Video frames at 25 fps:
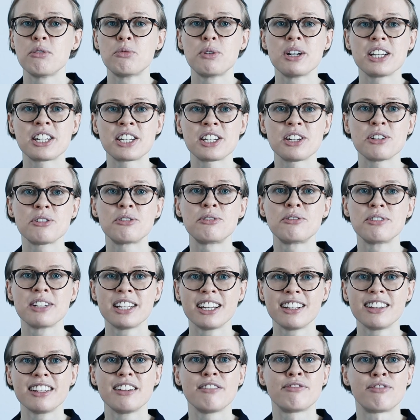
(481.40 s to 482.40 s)
wish you
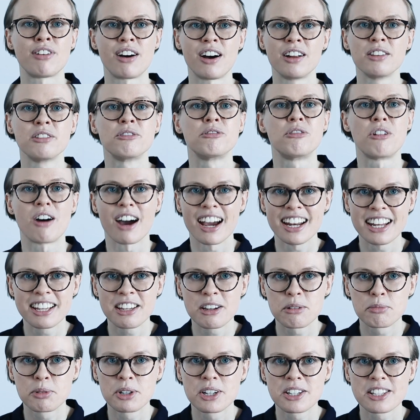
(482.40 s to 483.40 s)
really fun writing
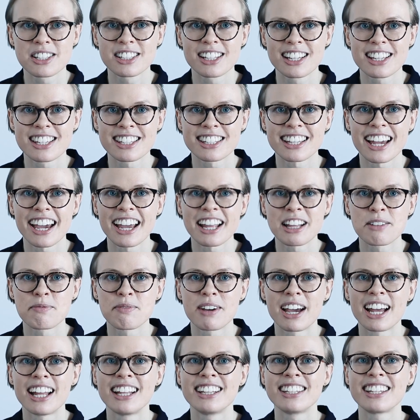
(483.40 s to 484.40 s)
your personal
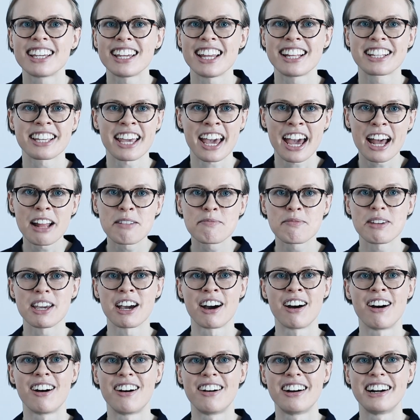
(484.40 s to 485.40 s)
statement. It can be
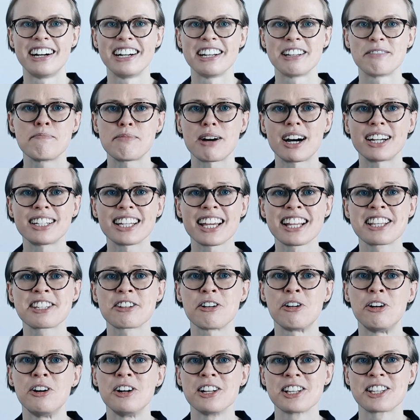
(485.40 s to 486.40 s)
hard, but it's
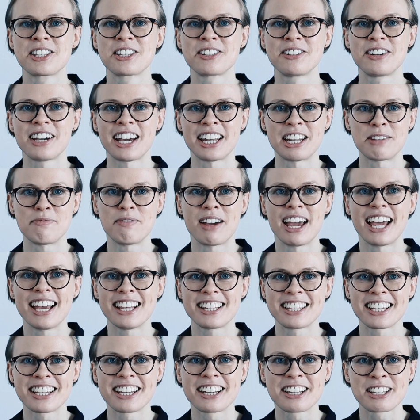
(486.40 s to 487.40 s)
also an
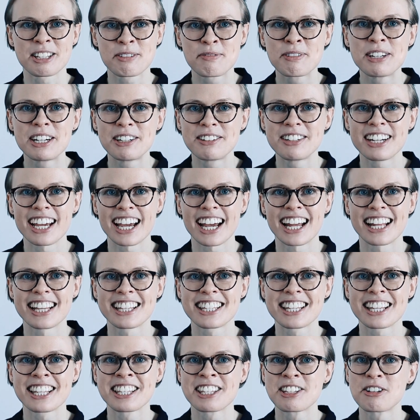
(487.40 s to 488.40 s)
amazing
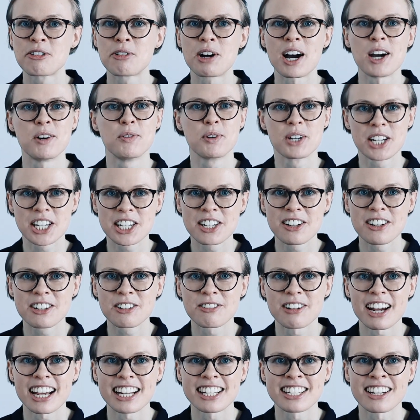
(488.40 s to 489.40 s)
experience. So I wish you a
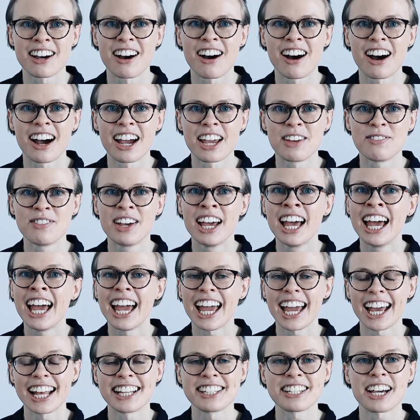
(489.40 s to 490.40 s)
great time
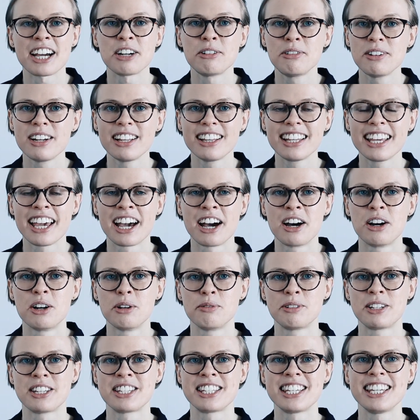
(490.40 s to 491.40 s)
and I really
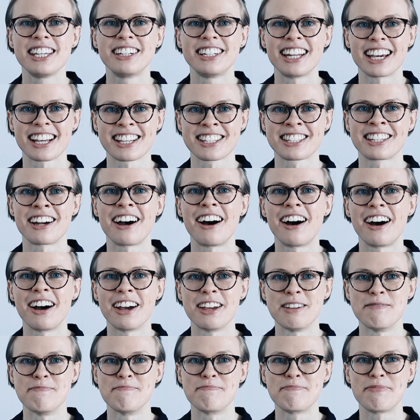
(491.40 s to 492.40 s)
hope to see you next
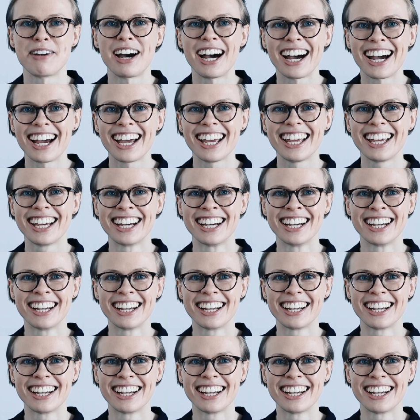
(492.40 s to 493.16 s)
time. Bye!